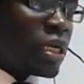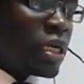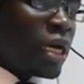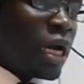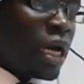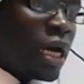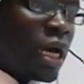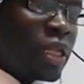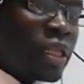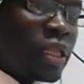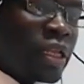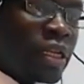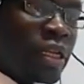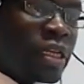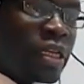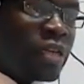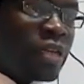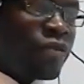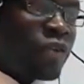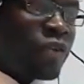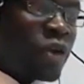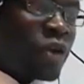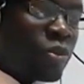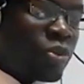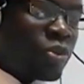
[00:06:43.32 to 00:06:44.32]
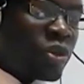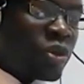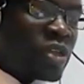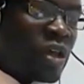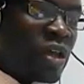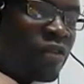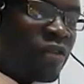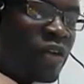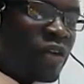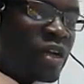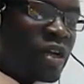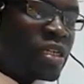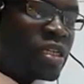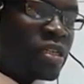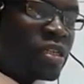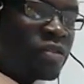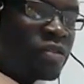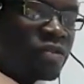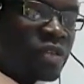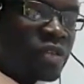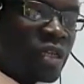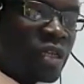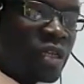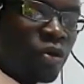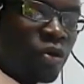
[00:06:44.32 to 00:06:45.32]
the different
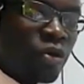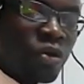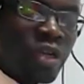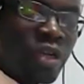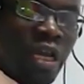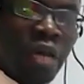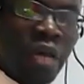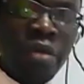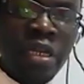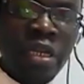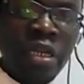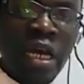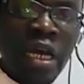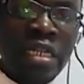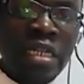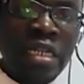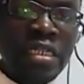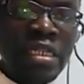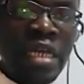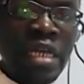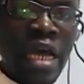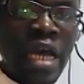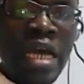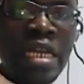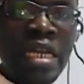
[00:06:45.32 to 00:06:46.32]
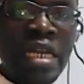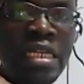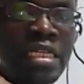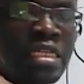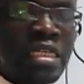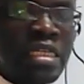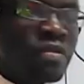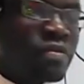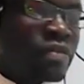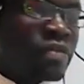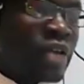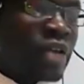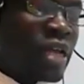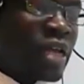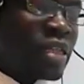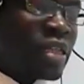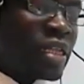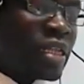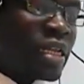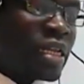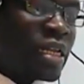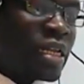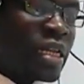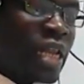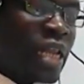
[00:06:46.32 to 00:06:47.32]
preservatives, the contaminants, the additives, and
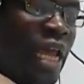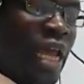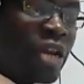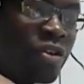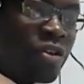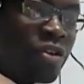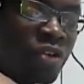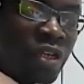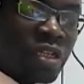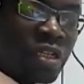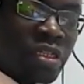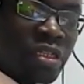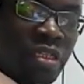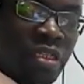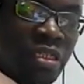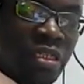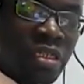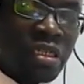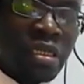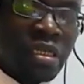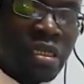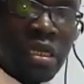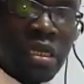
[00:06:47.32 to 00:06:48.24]
the nitrates,